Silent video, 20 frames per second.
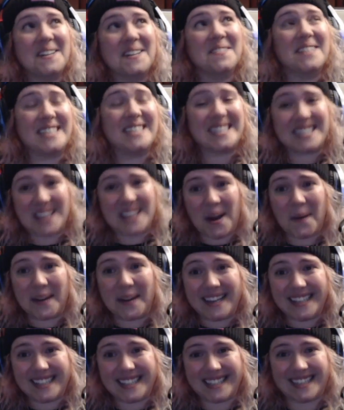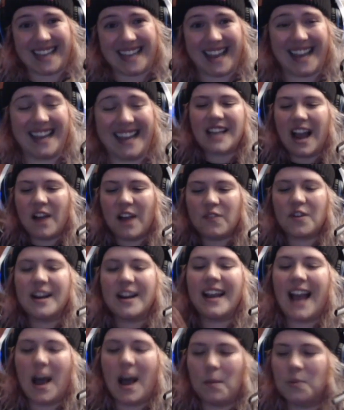It was so insane.
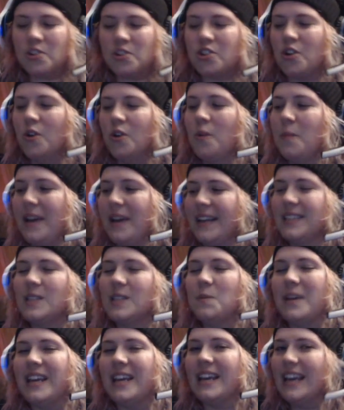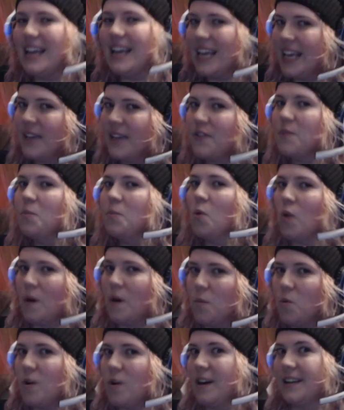Every episode makes me even more
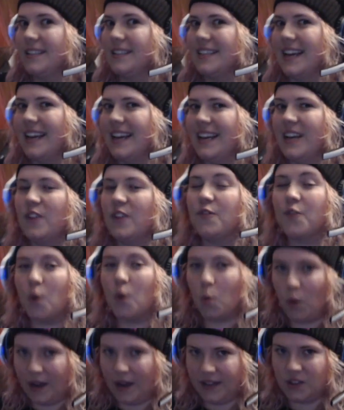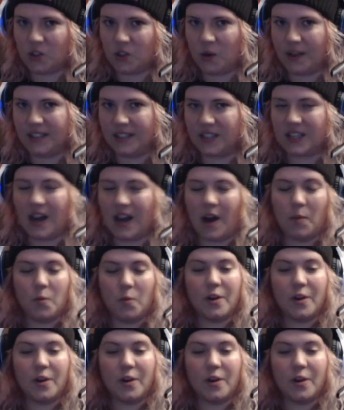and more excited for what is going to come.